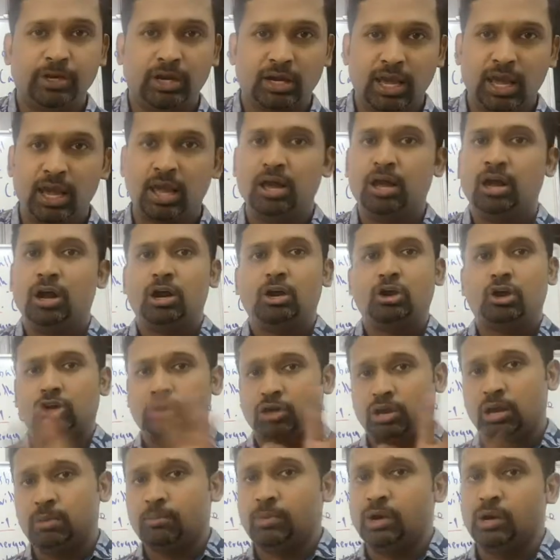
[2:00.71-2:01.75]
Okay, not
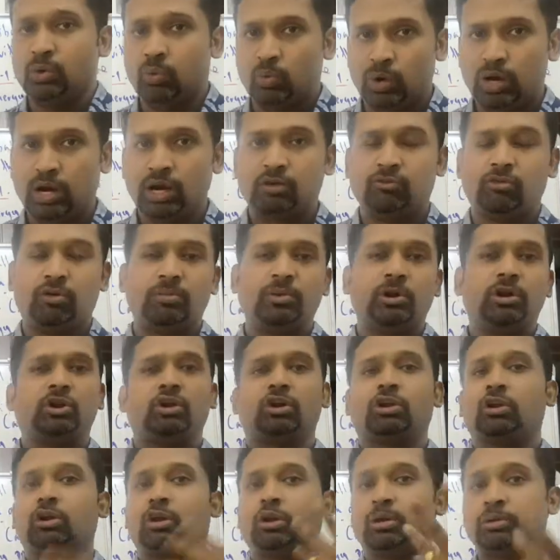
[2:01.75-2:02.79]
talking about the work formula,
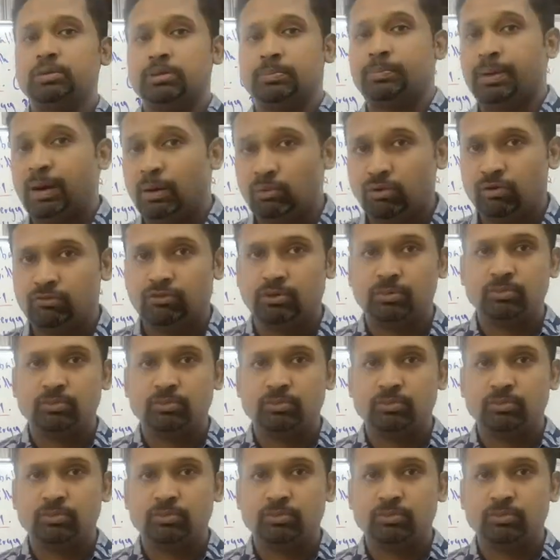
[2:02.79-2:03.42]
not talking about the power